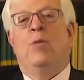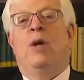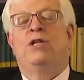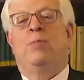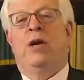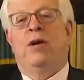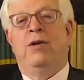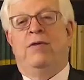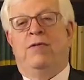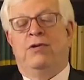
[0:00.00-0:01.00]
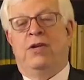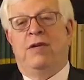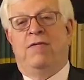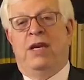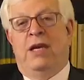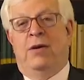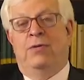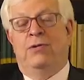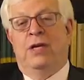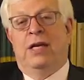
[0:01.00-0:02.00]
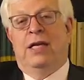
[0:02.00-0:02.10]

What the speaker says: Watch Prager University videos.